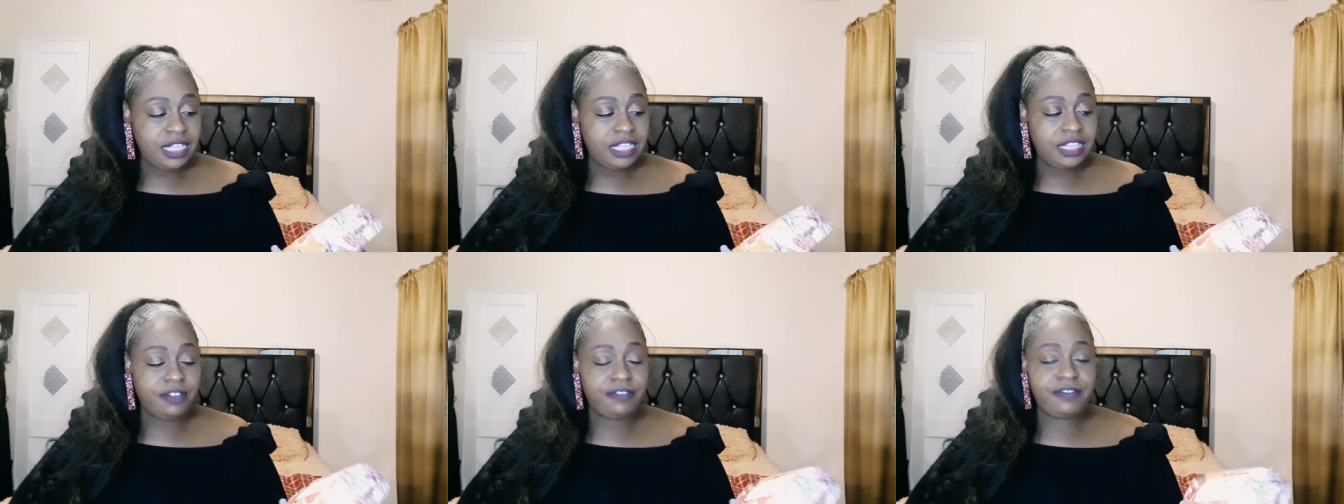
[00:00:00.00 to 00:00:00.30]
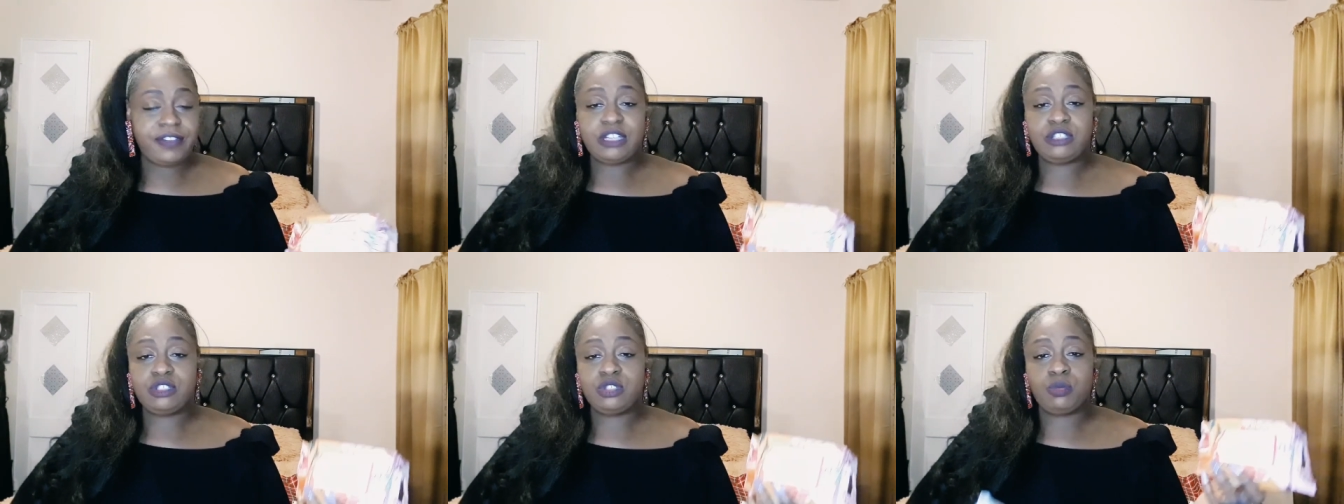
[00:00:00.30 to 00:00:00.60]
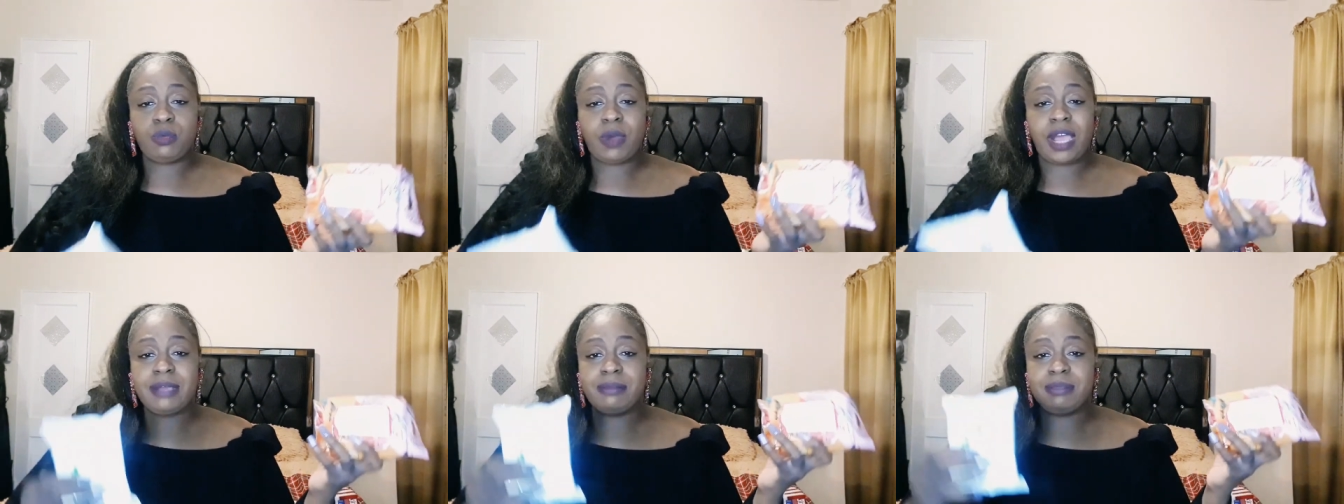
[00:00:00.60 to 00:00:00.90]
the facial
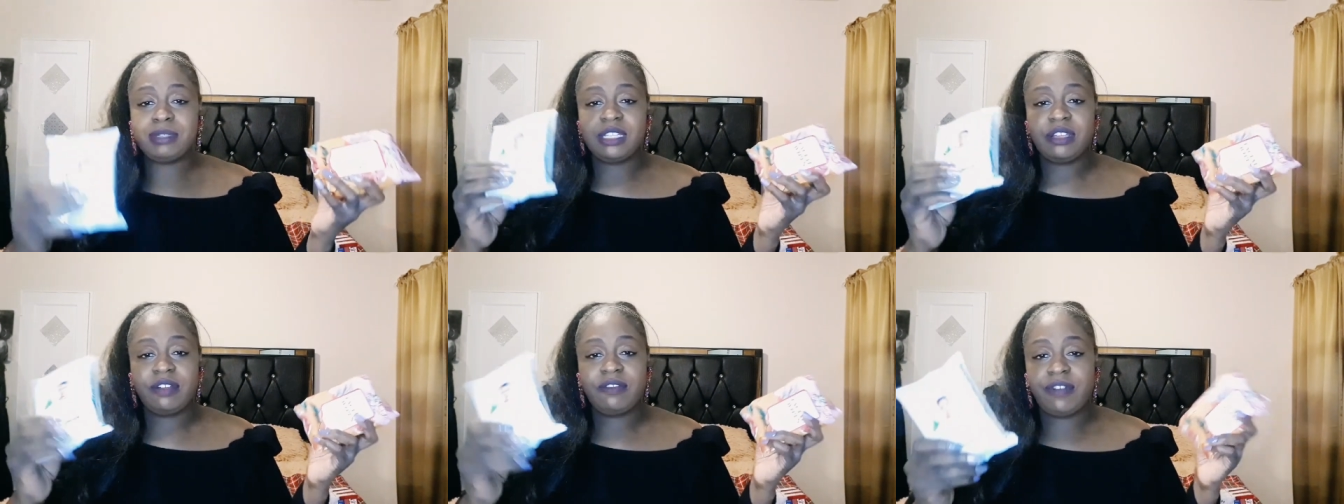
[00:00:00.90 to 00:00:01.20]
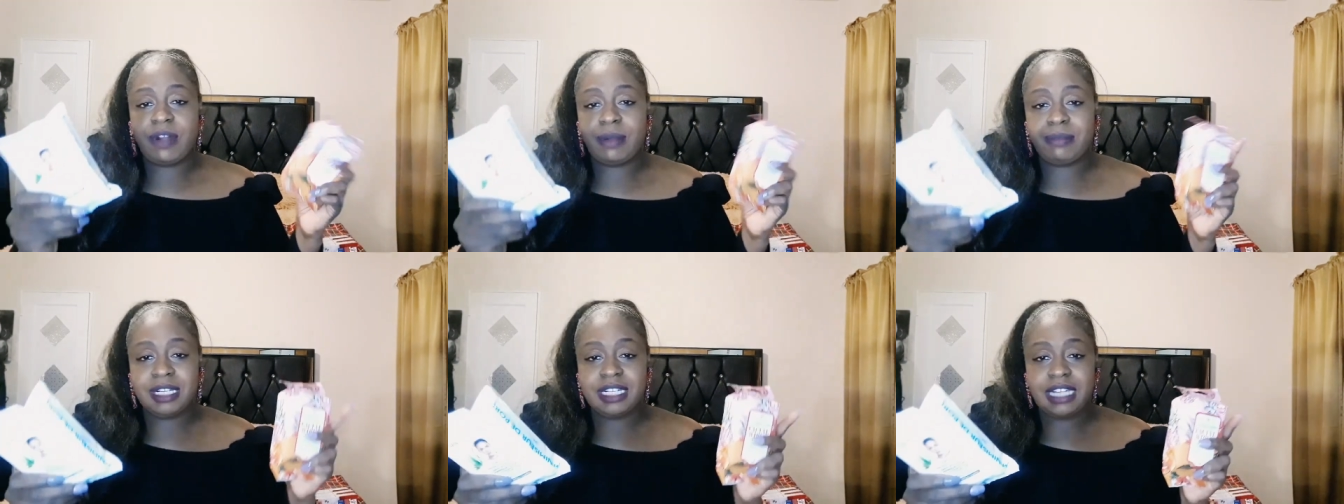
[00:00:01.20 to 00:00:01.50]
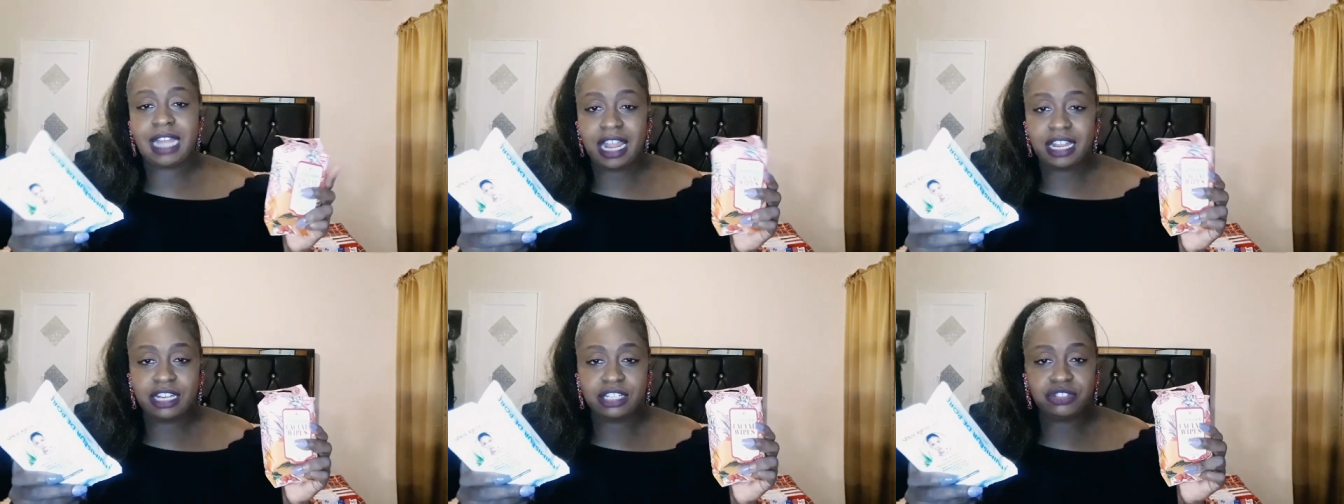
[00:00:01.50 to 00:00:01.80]
wipes from the
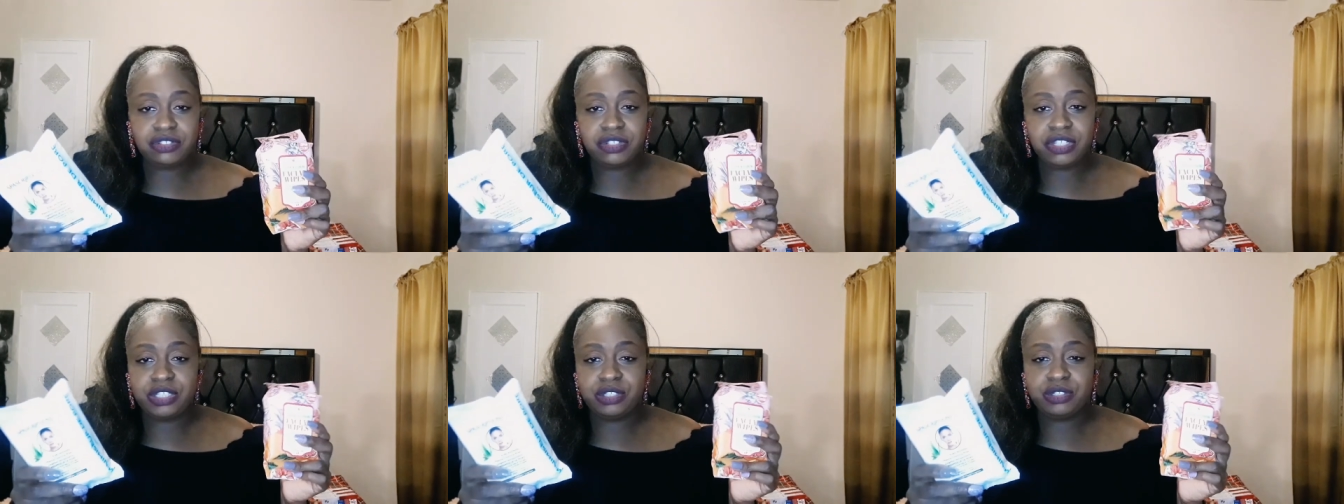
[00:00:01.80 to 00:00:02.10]
Dollar Tree.